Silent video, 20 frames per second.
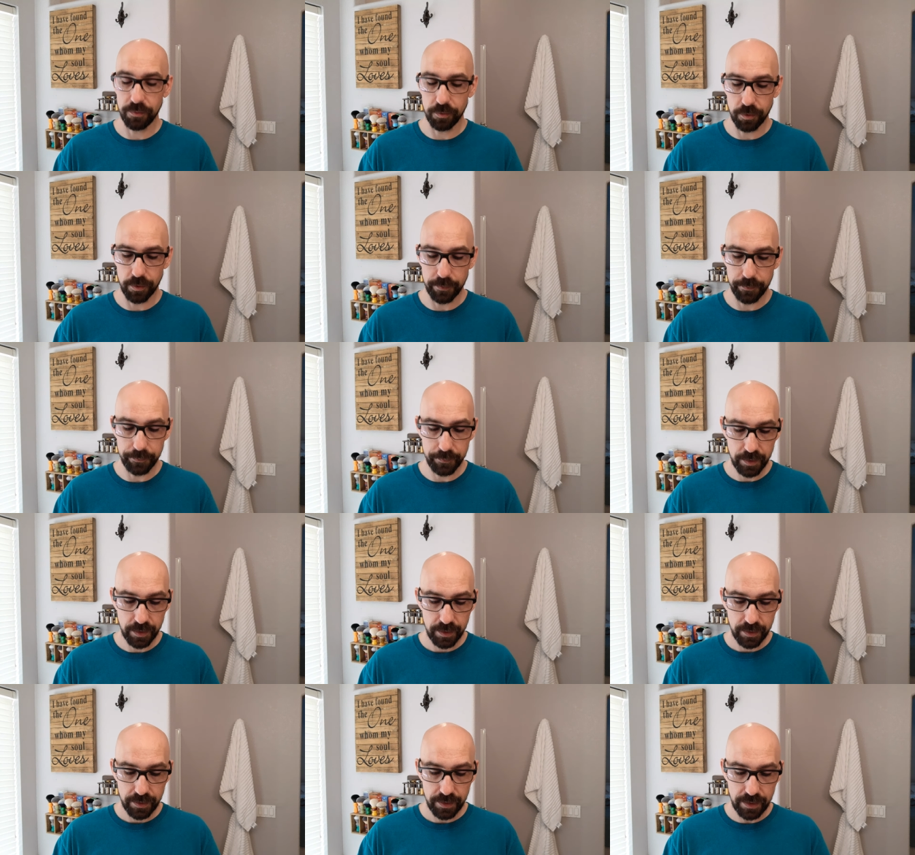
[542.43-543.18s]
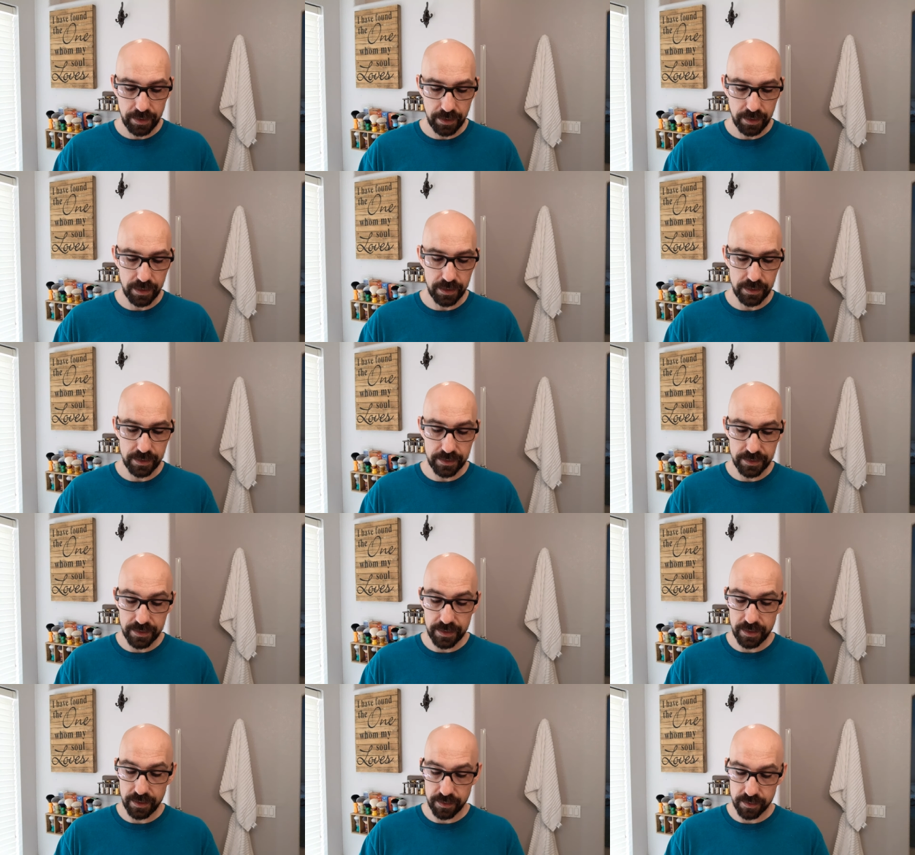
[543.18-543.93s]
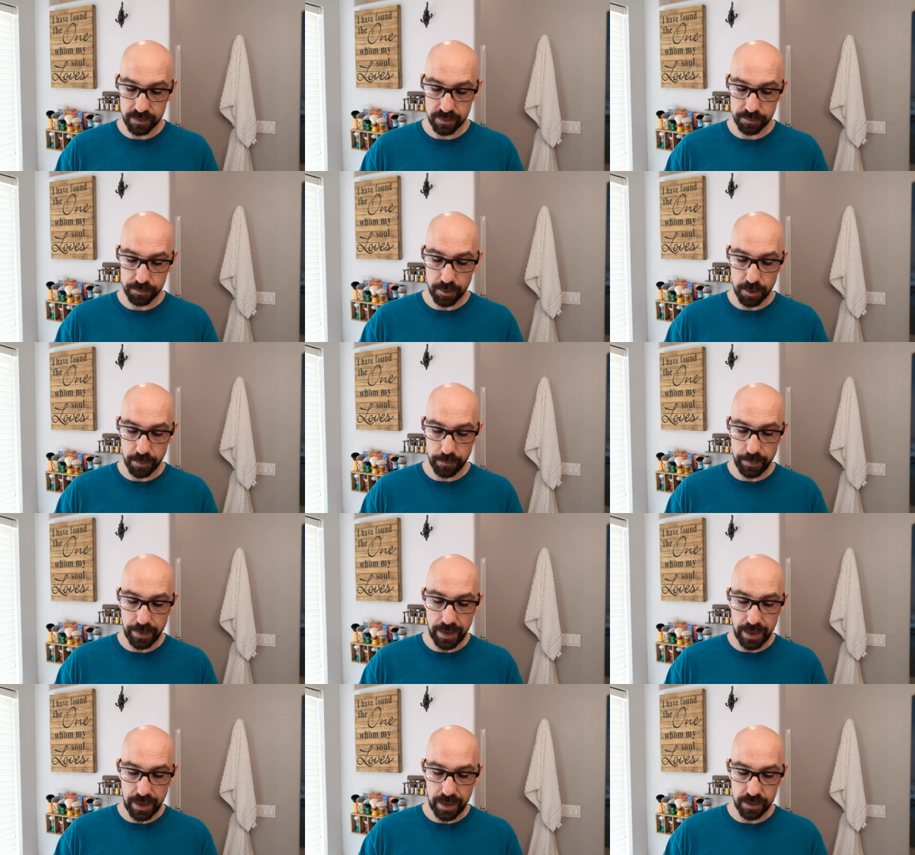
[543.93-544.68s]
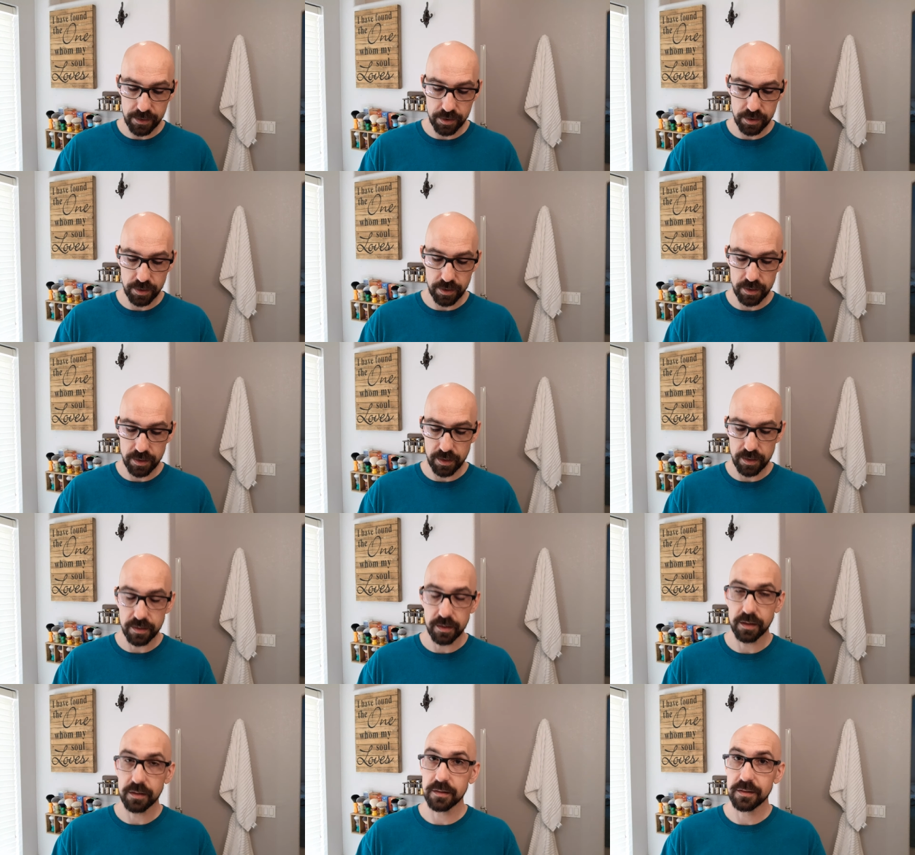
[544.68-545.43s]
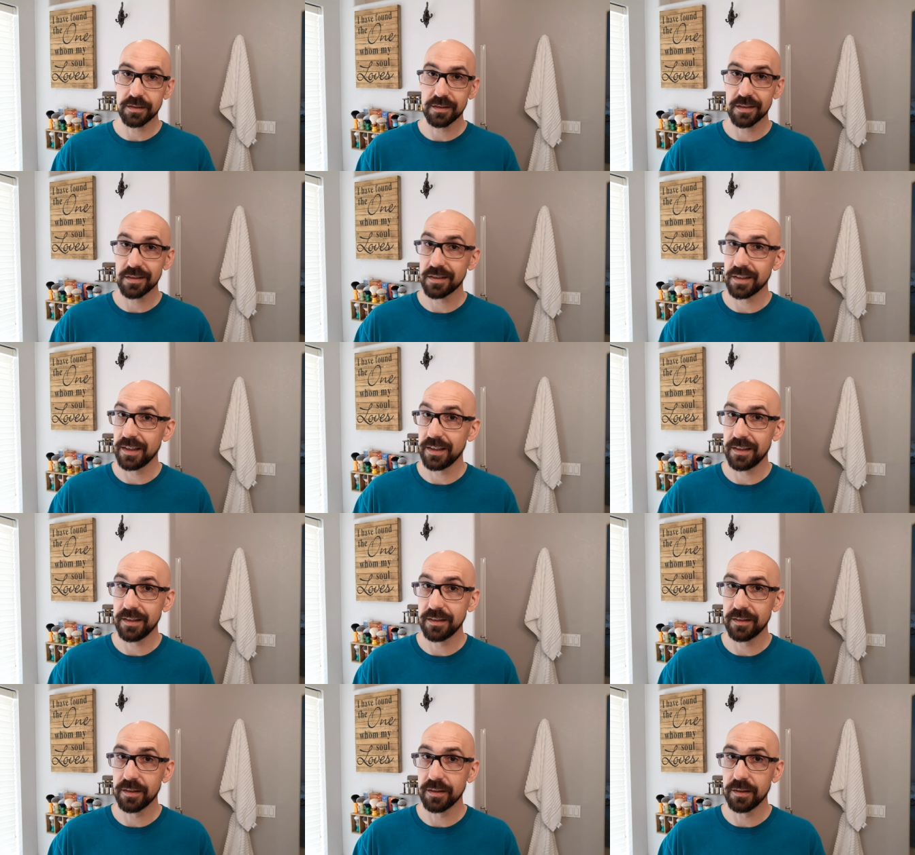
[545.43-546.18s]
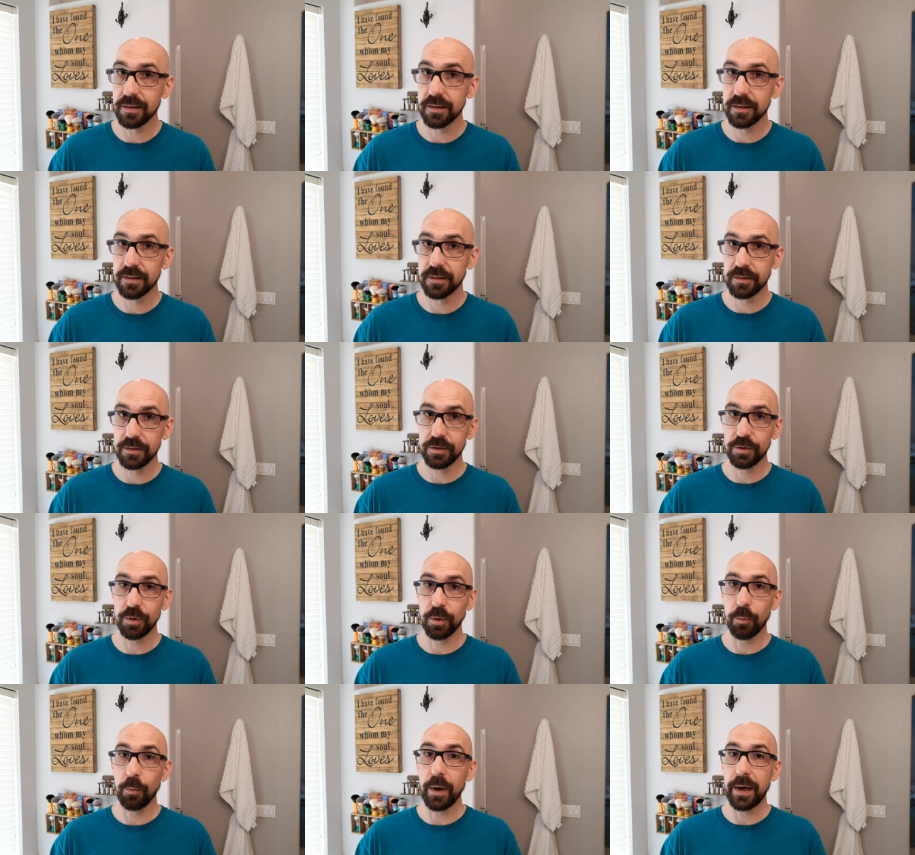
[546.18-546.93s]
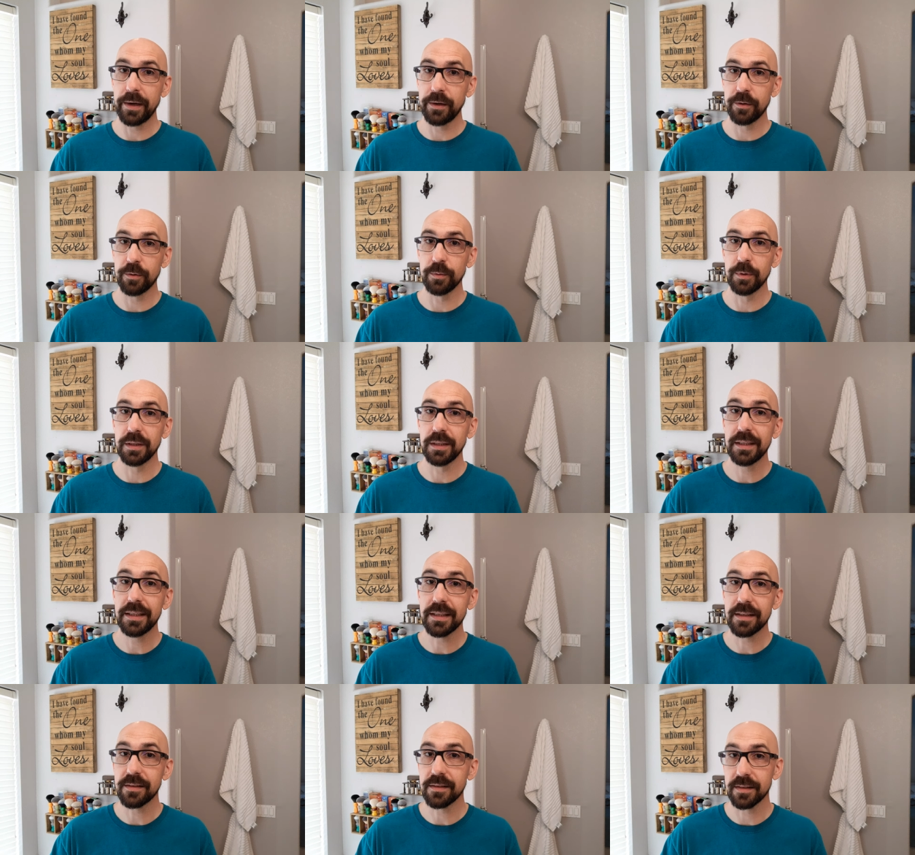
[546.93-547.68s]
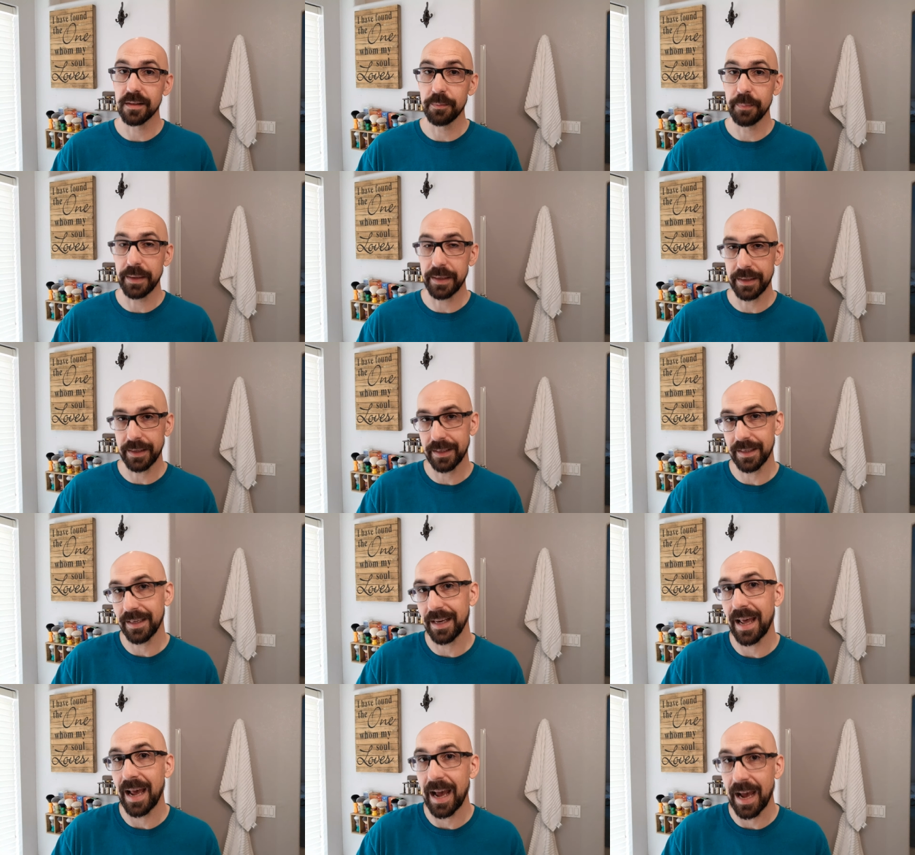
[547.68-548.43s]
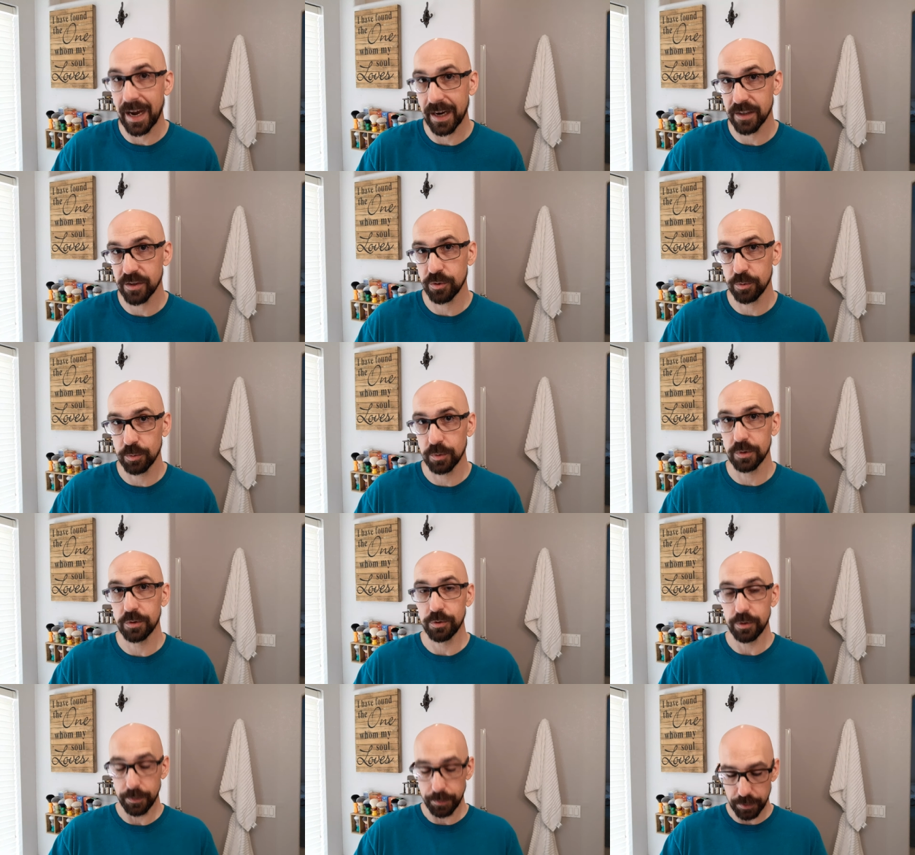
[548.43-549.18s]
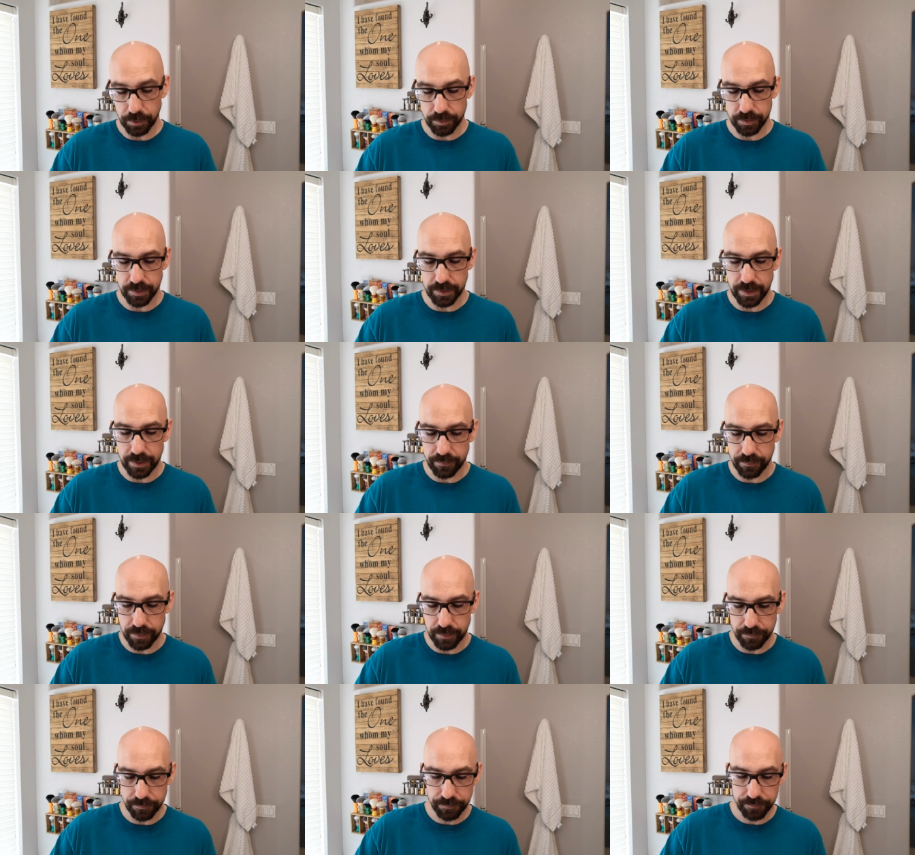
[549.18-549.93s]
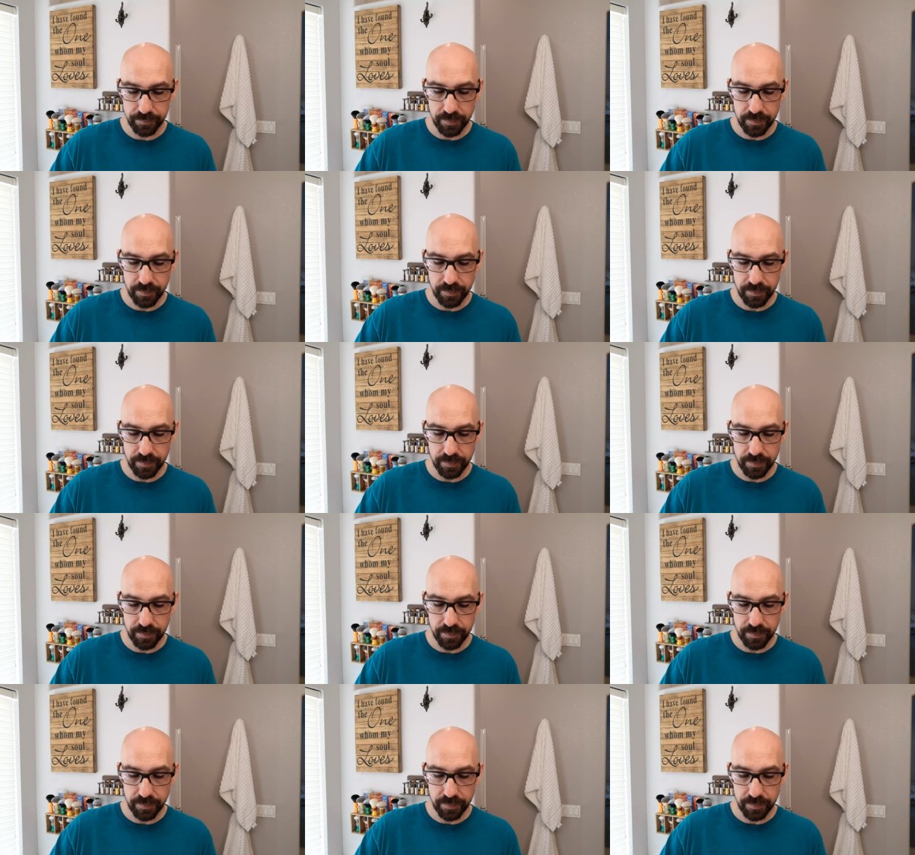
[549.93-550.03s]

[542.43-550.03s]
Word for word: for him. And he did in a small batch, and then Douglas decided to do a wider release and make it an actual tribute to David.